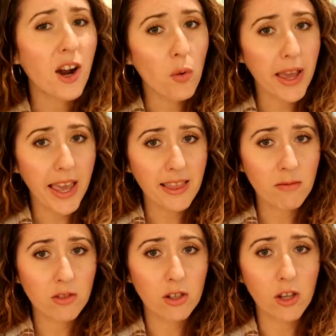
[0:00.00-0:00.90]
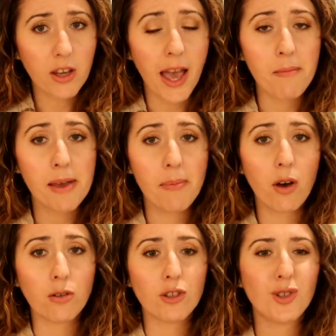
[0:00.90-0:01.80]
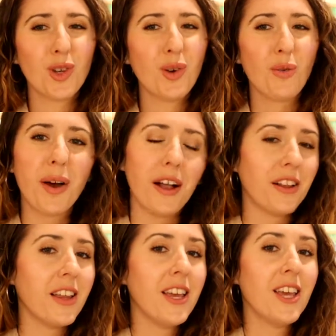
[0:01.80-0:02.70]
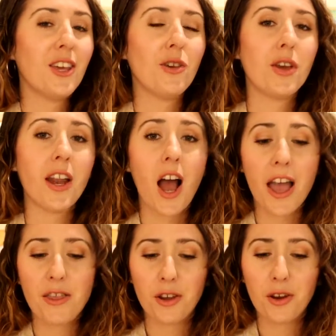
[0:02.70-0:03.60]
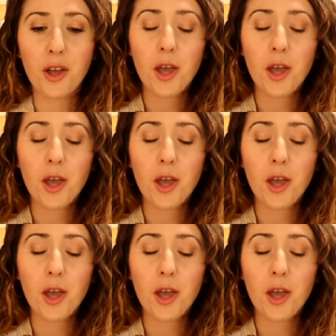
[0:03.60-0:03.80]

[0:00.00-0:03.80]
do I get them to look at my post? Well, you could either